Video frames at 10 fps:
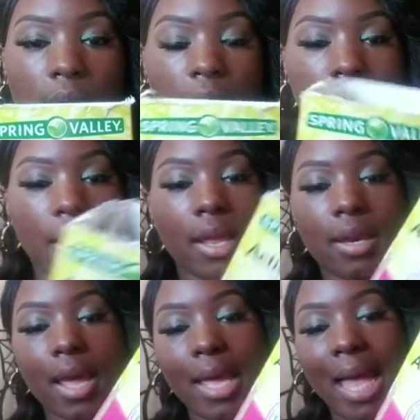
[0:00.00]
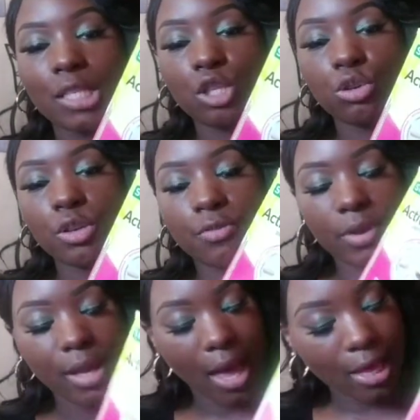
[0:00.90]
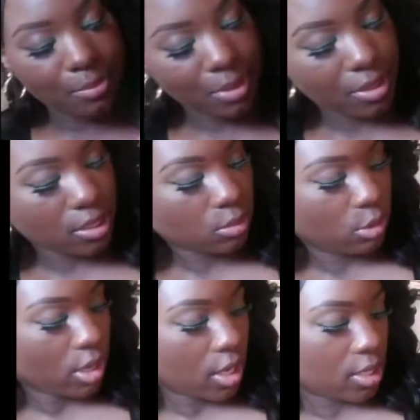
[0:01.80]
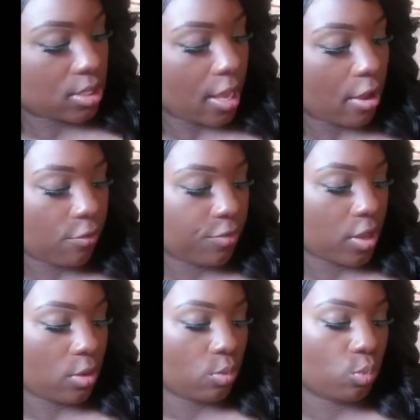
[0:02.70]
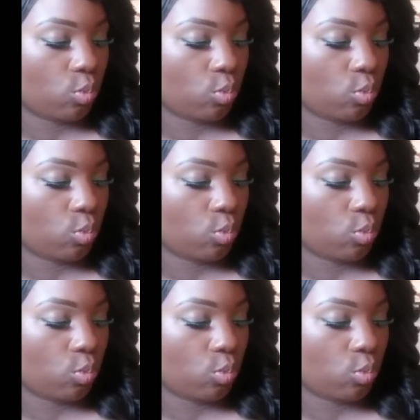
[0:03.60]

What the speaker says: And they got 2 different kinds, but this one is a healthy,